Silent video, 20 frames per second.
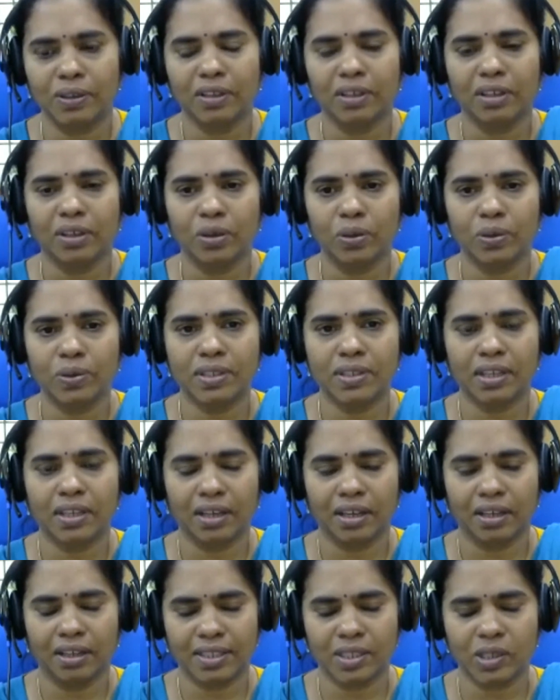use
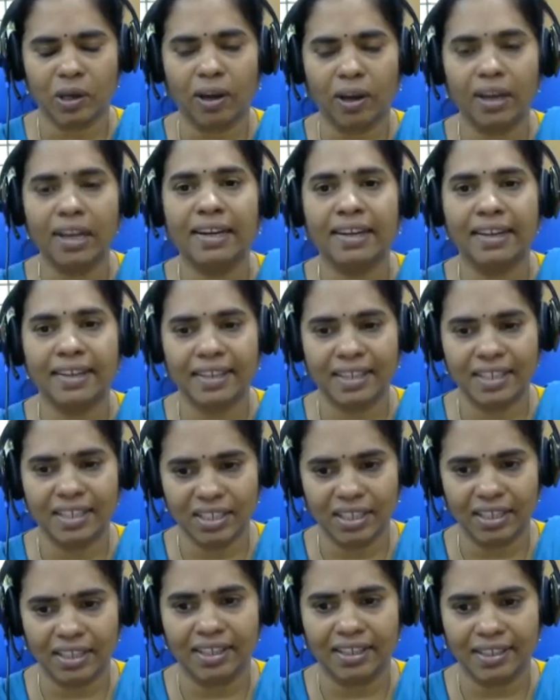uh, soil
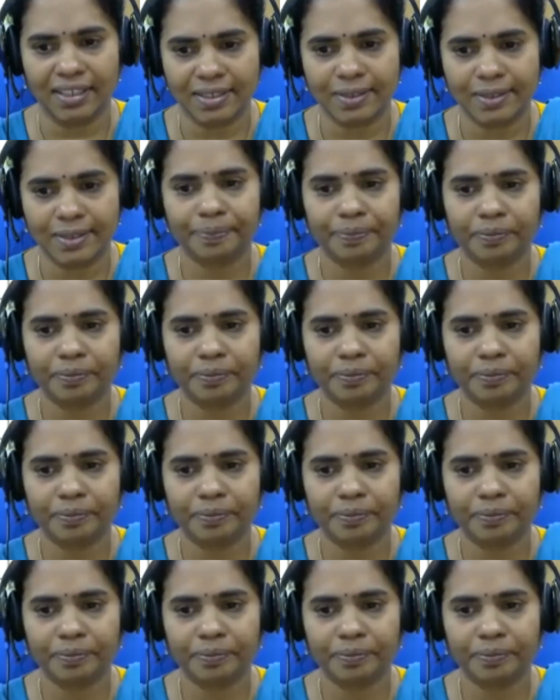retention test.